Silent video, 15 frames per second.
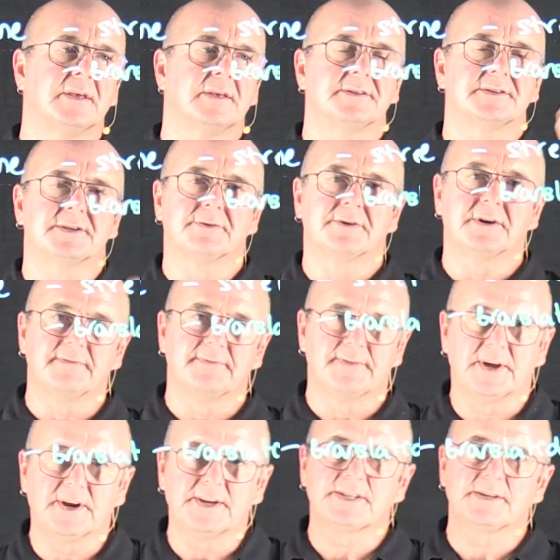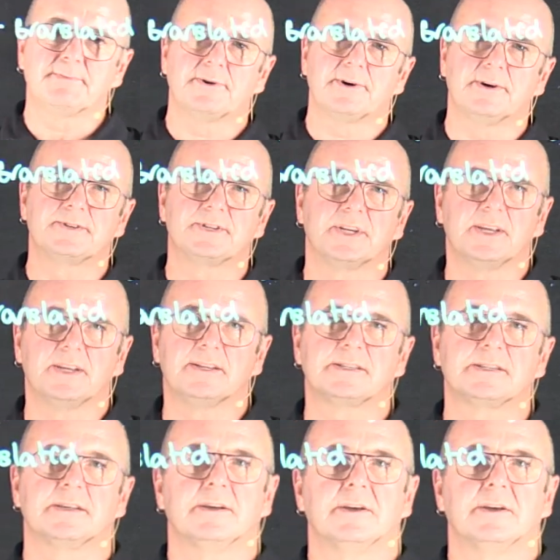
so convert it to proteins